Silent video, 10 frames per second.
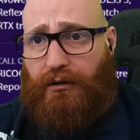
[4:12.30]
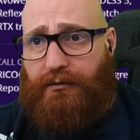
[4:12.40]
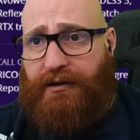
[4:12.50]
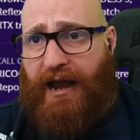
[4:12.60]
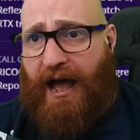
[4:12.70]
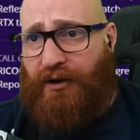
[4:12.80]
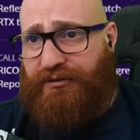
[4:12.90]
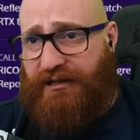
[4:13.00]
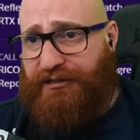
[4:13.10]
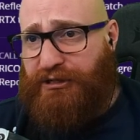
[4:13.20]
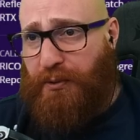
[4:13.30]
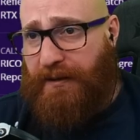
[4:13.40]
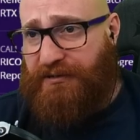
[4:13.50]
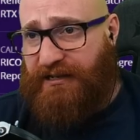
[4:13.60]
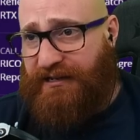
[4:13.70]
Now deals
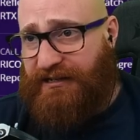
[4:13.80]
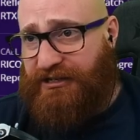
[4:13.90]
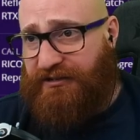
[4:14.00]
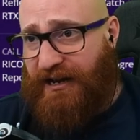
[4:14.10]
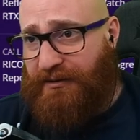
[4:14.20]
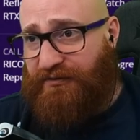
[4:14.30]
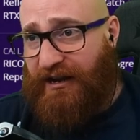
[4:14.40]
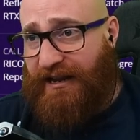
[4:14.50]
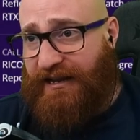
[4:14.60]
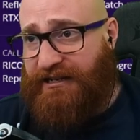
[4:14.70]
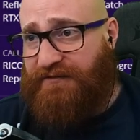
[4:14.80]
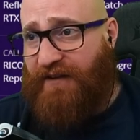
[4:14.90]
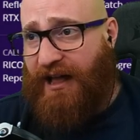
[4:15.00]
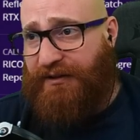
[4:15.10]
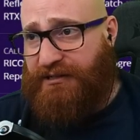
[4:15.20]
20% additional damage for each
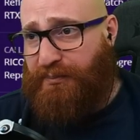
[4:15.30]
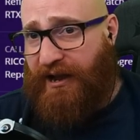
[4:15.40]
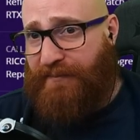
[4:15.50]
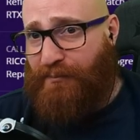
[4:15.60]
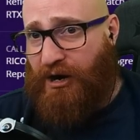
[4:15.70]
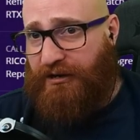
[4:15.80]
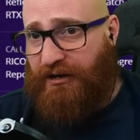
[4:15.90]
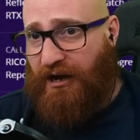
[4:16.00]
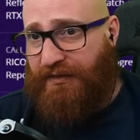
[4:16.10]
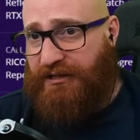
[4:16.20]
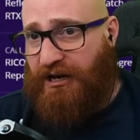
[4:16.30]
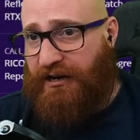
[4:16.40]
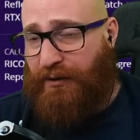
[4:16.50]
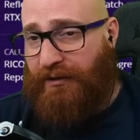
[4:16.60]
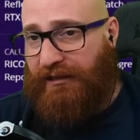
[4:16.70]
Valorous brand marker on the
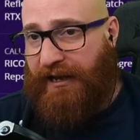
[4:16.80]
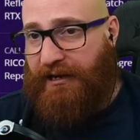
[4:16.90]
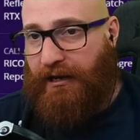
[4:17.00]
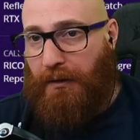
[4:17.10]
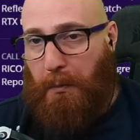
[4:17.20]
target when landing.